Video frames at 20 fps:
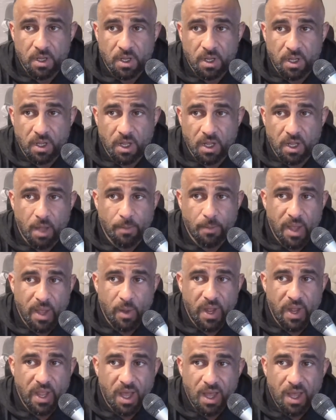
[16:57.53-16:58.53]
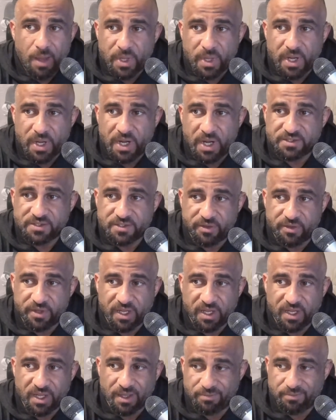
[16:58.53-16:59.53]
on my way up, and I still
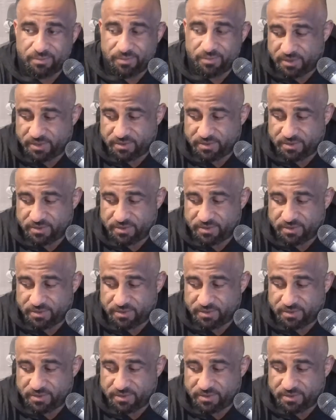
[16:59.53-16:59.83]
think I'm